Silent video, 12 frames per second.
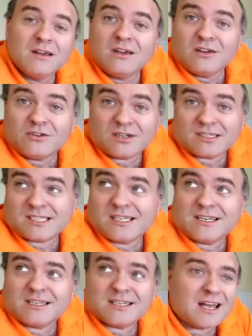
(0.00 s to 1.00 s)
just
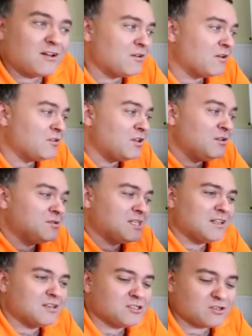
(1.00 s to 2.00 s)
sitting down and
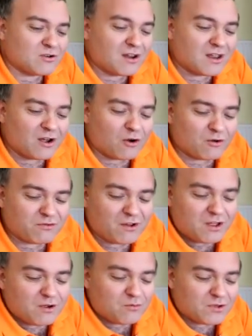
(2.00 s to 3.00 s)
using this straight off
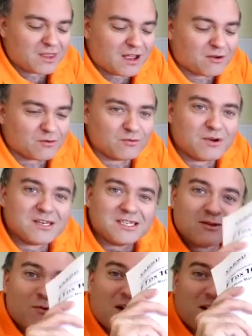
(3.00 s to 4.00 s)
without reading
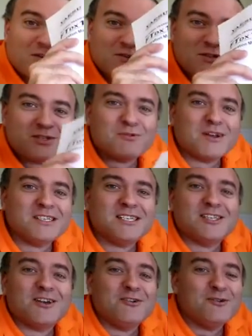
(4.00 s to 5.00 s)
the
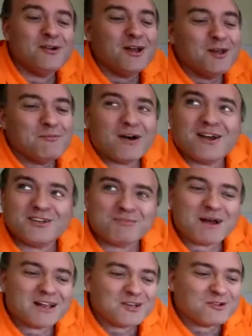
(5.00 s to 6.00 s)
122 page
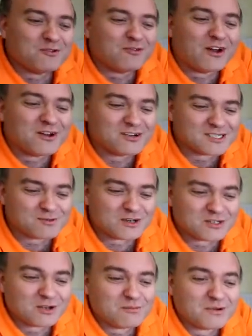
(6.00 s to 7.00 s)
manual first,
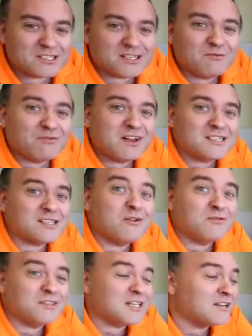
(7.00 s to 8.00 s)
which I must confess I
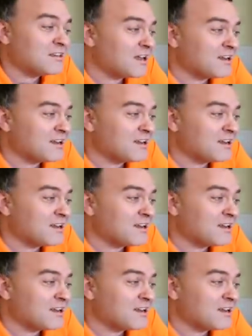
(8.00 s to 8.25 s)
haven't done yet.